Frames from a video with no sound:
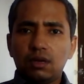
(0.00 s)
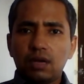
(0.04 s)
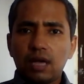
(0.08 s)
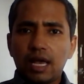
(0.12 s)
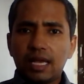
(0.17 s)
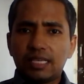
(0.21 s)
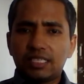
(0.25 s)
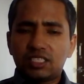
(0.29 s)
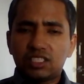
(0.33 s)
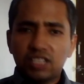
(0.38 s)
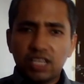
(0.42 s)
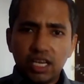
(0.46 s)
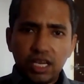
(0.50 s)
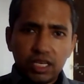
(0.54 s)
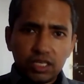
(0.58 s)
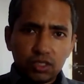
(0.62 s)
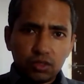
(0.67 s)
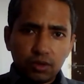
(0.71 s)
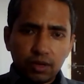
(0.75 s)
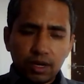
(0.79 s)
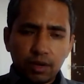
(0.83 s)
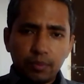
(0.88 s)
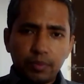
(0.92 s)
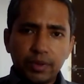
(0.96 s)
has changed
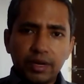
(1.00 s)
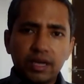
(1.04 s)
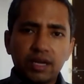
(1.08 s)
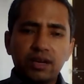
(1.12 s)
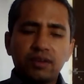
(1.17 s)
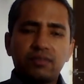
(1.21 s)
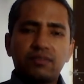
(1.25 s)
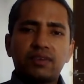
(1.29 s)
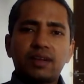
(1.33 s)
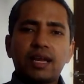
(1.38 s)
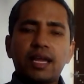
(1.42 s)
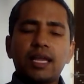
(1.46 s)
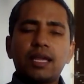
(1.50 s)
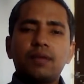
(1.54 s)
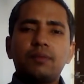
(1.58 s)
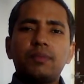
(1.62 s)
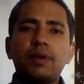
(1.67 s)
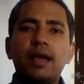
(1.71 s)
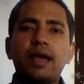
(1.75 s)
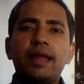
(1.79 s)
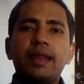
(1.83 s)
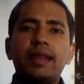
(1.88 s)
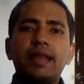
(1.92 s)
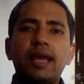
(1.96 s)
over a period of time,
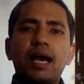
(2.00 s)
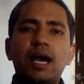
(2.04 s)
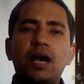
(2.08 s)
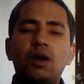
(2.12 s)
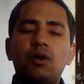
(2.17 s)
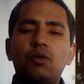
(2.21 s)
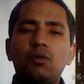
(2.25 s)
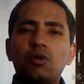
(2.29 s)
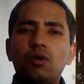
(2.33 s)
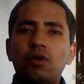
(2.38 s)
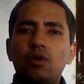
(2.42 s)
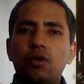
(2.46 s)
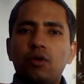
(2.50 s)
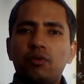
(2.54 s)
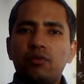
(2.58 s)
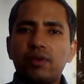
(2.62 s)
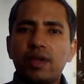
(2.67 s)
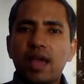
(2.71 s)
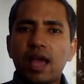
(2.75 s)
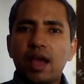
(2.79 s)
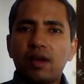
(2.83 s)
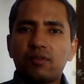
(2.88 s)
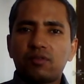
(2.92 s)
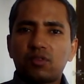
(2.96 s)
and now we
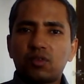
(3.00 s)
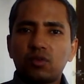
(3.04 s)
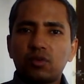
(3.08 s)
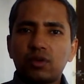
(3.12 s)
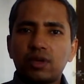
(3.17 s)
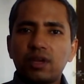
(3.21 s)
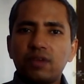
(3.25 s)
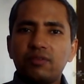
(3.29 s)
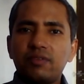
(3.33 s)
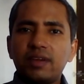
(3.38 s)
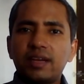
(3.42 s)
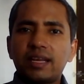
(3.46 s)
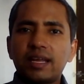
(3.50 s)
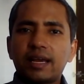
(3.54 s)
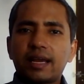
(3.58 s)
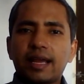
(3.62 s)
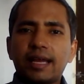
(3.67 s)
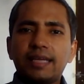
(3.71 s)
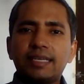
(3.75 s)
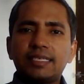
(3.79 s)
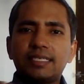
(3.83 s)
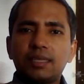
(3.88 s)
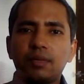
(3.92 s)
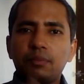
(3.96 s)
have to give it a
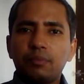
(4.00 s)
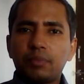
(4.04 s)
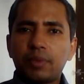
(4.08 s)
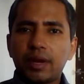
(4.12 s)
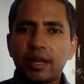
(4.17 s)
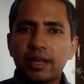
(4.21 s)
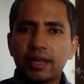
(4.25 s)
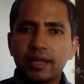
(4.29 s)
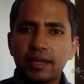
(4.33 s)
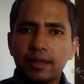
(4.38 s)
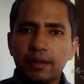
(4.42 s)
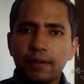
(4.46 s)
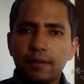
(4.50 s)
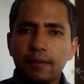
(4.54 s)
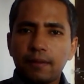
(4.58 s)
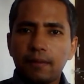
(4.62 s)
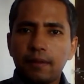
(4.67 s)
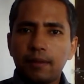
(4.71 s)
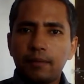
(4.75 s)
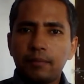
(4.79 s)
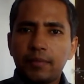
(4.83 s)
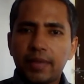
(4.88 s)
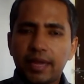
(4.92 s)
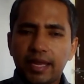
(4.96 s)
contemporary
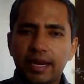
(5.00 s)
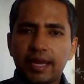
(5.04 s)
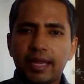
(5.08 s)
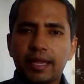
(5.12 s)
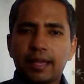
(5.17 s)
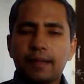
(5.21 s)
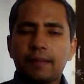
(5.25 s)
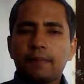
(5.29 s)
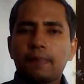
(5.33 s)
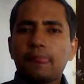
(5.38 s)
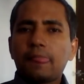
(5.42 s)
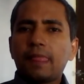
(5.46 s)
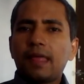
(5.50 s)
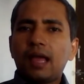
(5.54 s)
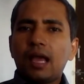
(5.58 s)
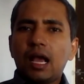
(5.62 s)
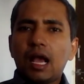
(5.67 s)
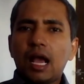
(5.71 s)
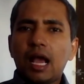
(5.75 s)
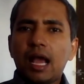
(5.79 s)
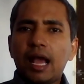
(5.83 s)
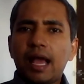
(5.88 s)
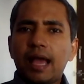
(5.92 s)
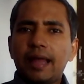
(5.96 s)
meaning.
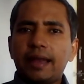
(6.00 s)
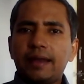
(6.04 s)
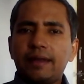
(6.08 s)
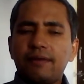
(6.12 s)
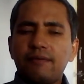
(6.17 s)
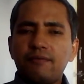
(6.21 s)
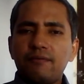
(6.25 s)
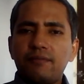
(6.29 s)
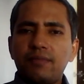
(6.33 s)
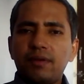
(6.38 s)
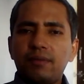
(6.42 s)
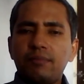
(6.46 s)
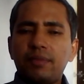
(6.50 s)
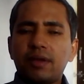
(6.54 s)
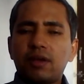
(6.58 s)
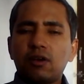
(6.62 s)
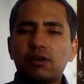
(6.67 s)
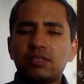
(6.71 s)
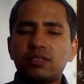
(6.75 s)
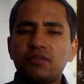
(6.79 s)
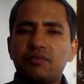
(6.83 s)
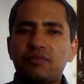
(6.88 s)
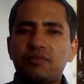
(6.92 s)
And because if